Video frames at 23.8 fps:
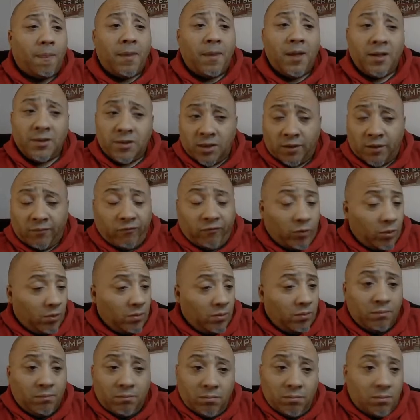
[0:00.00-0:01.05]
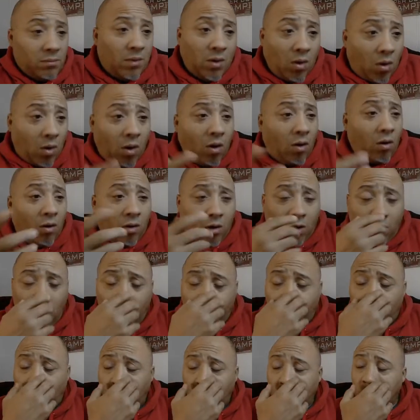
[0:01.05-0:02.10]
This is for all
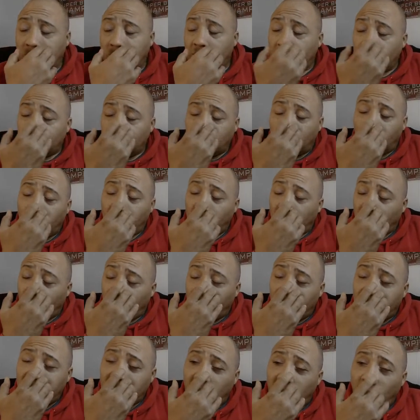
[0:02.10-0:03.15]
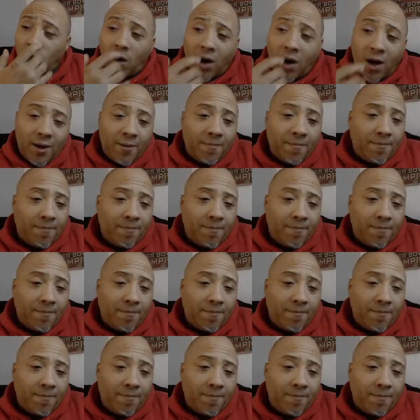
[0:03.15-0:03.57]
bowlers. So the reason why